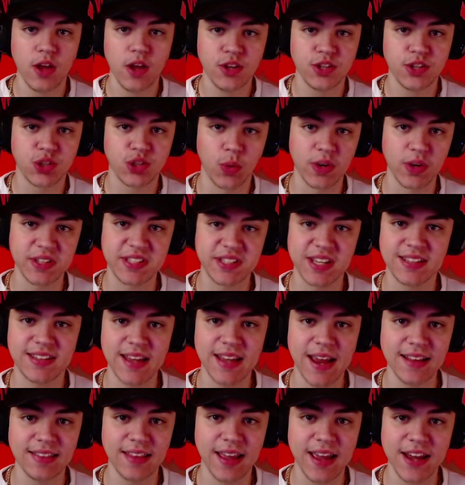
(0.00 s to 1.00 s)
So it's a
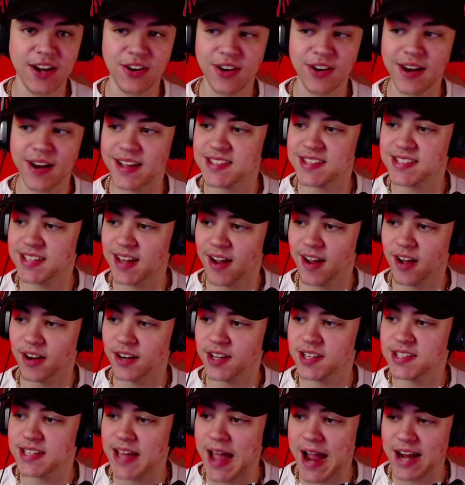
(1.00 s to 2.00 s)
day later and
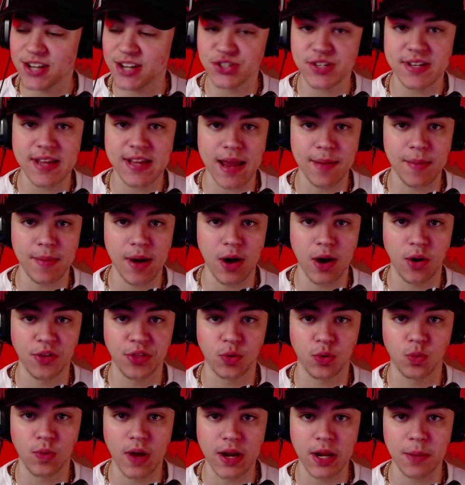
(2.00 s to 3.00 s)
Psyonix actually came out with a
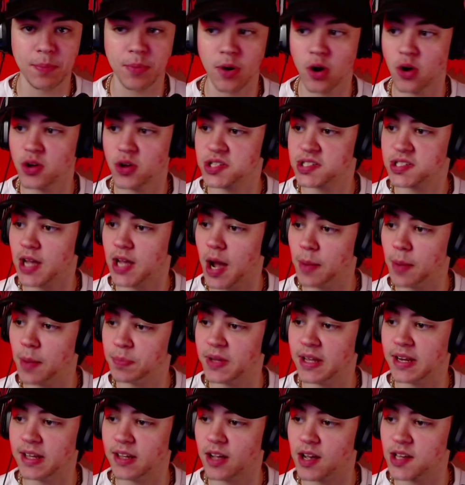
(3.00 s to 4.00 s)
Reddit post
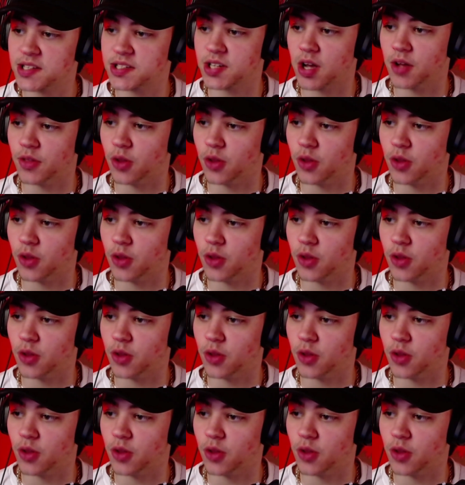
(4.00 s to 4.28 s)
updating us on the